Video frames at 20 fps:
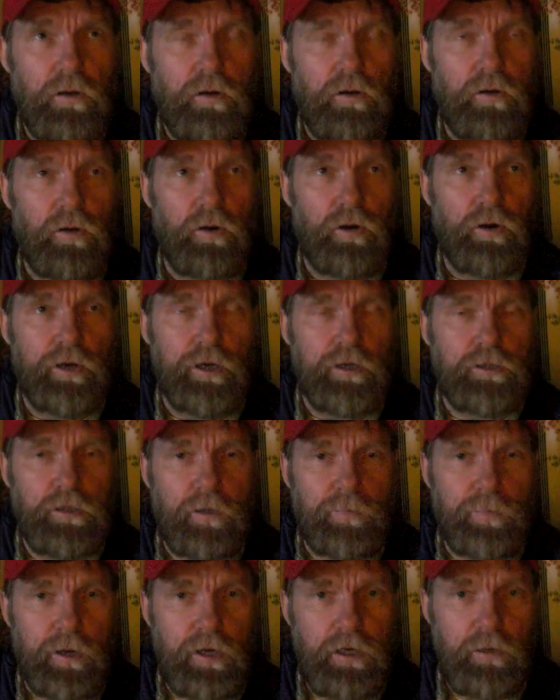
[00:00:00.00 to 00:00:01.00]
or heats
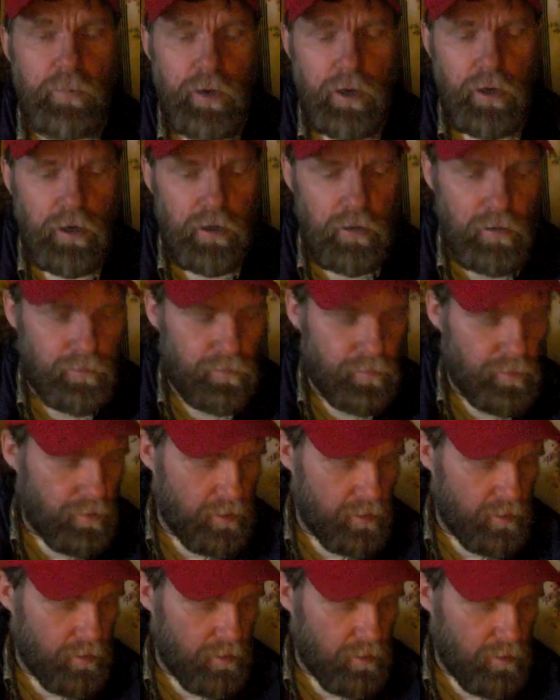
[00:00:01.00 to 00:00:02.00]
up any metal
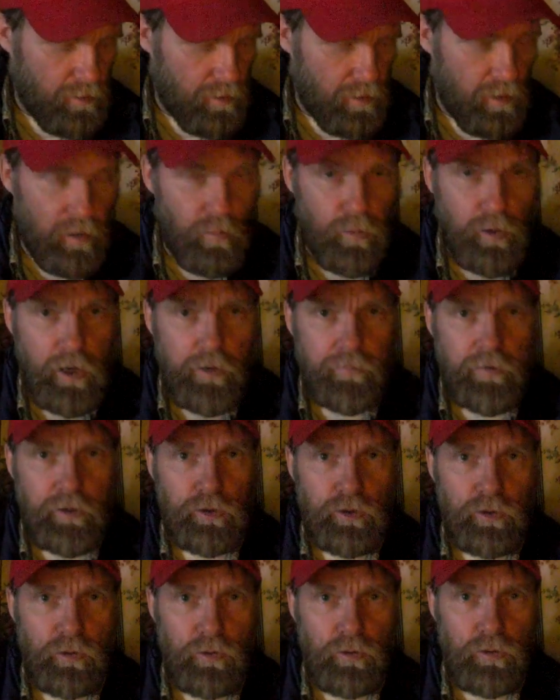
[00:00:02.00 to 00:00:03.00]
or whatever
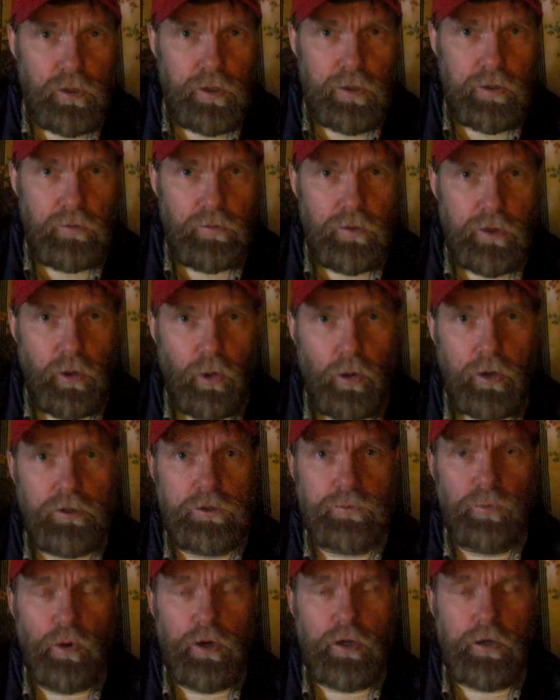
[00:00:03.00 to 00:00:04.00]
to the
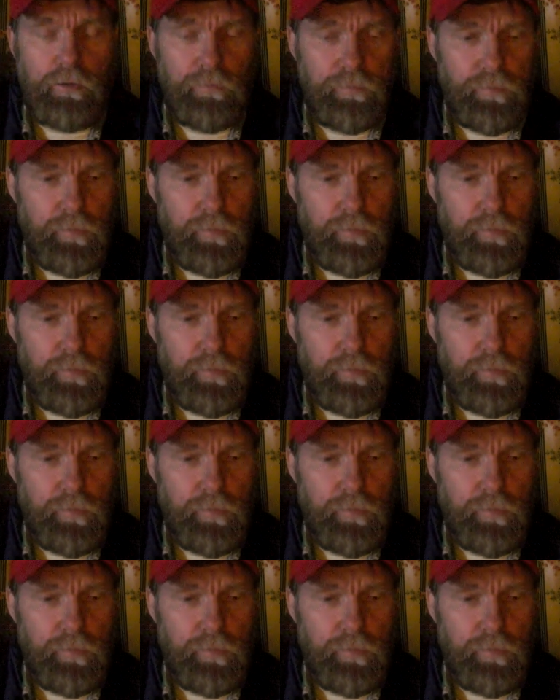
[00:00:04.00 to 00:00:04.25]
orange point,